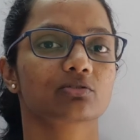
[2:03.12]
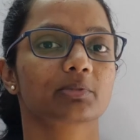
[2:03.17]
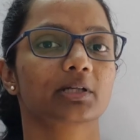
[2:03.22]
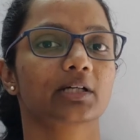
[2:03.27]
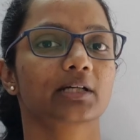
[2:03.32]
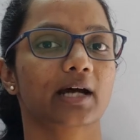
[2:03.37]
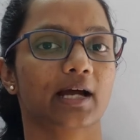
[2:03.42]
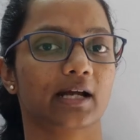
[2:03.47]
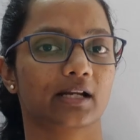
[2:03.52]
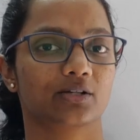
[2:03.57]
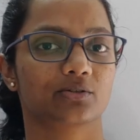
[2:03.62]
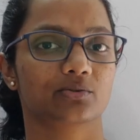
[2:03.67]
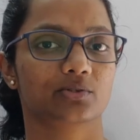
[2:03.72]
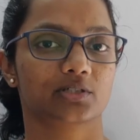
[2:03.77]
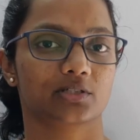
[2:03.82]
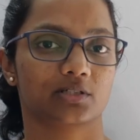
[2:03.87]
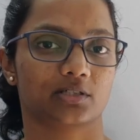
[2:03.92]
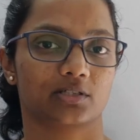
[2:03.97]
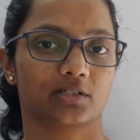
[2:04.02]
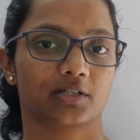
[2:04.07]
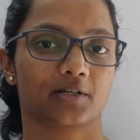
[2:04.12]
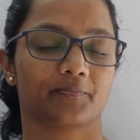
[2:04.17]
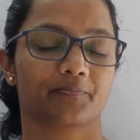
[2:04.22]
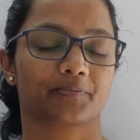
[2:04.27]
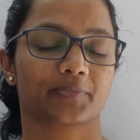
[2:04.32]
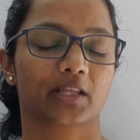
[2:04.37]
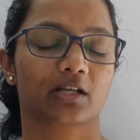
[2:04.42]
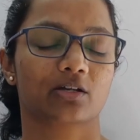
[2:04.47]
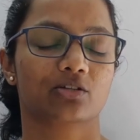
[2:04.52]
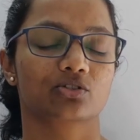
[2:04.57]
to be diluted.
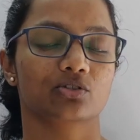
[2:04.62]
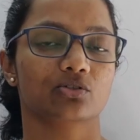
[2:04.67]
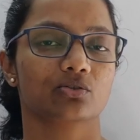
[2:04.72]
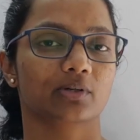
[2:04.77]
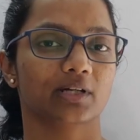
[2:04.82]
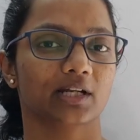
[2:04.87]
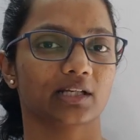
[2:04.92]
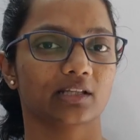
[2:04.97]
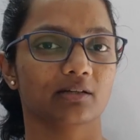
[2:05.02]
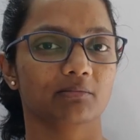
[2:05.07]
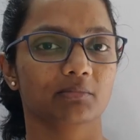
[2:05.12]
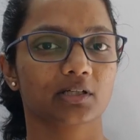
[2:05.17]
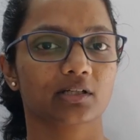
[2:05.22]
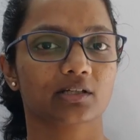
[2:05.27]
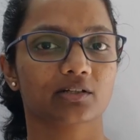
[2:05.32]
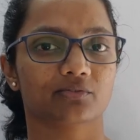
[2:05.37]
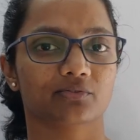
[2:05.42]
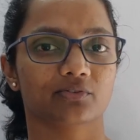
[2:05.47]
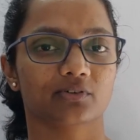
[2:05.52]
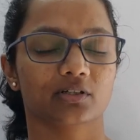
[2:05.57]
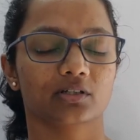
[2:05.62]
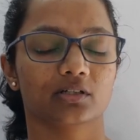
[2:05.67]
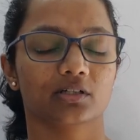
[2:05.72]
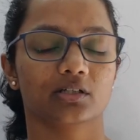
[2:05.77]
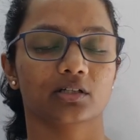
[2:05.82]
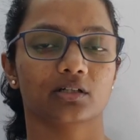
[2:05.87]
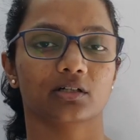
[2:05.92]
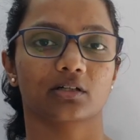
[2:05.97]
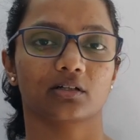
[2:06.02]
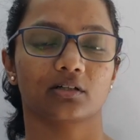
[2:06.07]
So you get them in
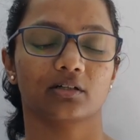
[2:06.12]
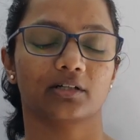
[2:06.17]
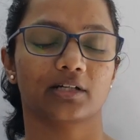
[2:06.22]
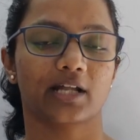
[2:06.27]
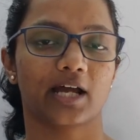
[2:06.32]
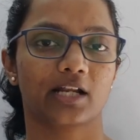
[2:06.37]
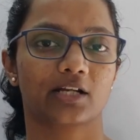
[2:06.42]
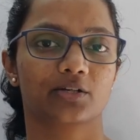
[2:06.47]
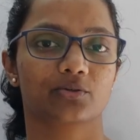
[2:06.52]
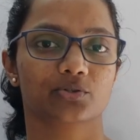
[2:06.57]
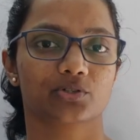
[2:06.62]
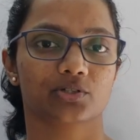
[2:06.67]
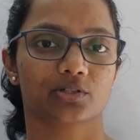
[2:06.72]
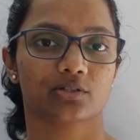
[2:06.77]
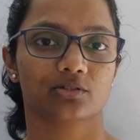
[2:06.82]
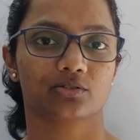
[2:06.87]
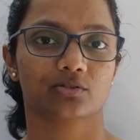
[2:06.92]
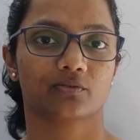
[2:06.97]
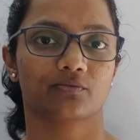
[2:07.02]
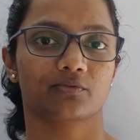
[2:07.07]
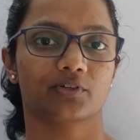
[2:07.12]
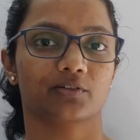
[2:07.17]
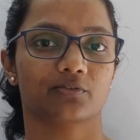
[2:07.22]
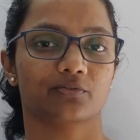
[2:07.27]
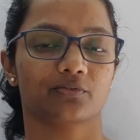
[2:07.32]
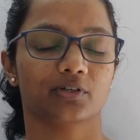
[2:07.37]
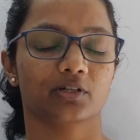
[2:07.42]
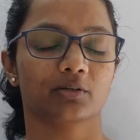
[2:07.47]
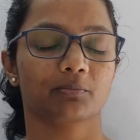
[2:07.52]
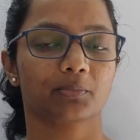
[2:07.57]
different dilutions of
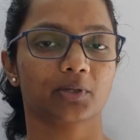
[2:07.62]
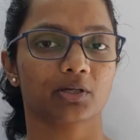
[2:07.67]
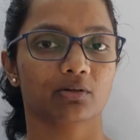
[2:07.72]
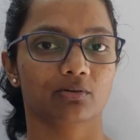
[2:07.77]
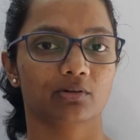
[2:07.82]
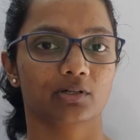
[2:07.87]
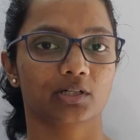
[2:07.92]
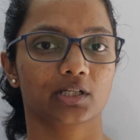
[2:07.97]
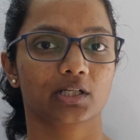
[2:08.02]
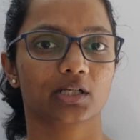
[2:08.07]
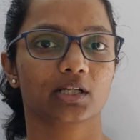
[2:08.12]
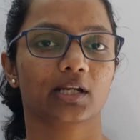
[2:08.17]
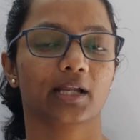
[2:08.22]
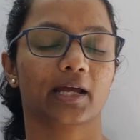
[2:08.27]
different purity,